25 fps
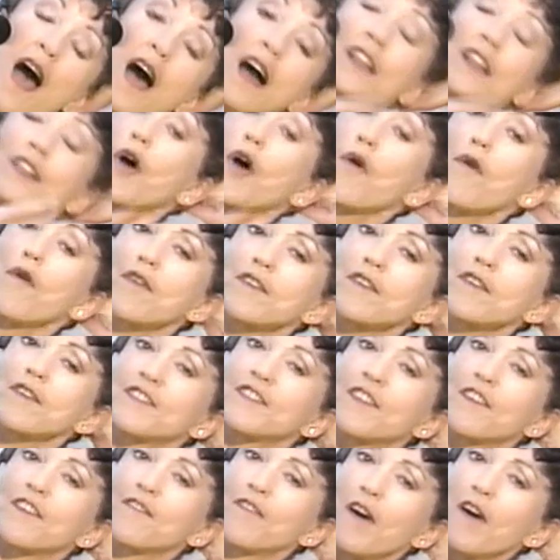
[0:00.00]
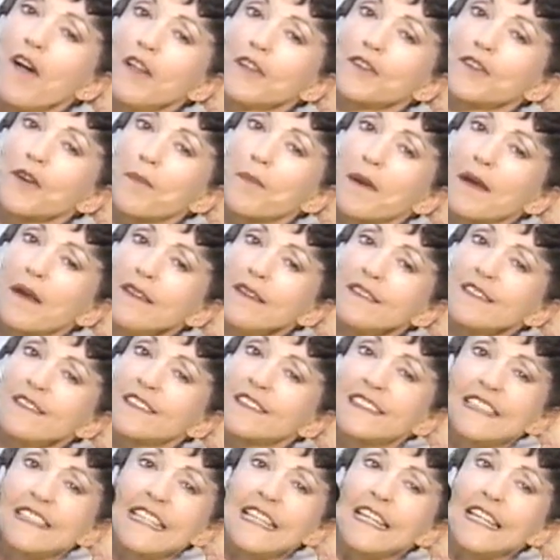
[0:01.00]
uh, lowers the
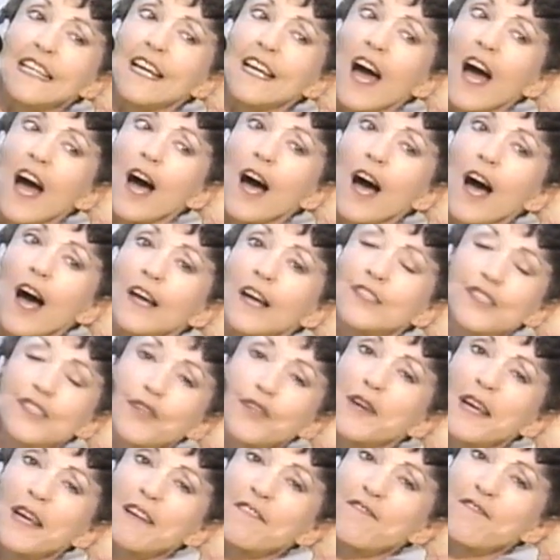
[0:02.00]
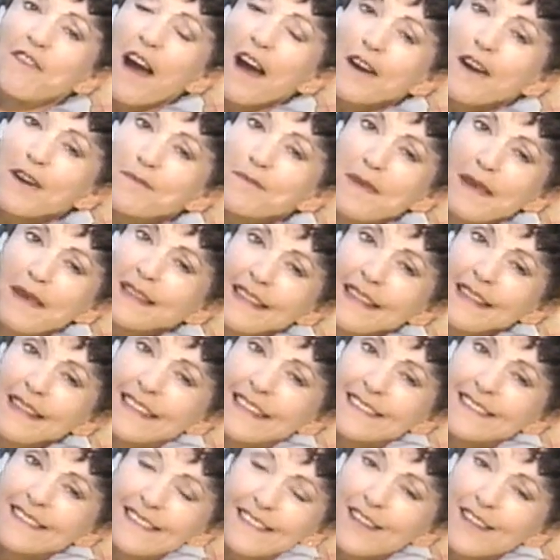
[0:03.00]
vulnerability uh, to environmental
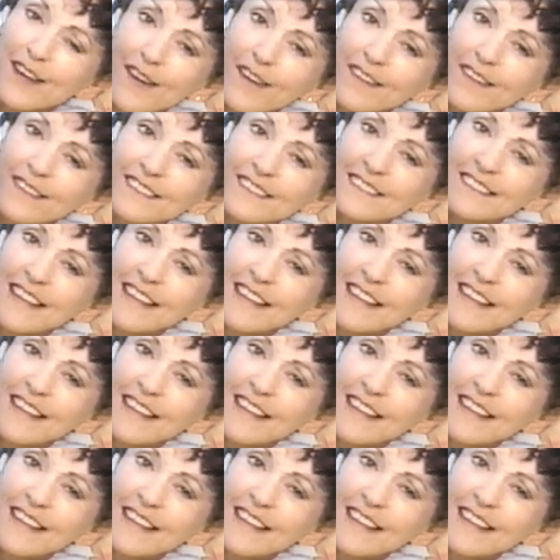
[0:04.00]
insults.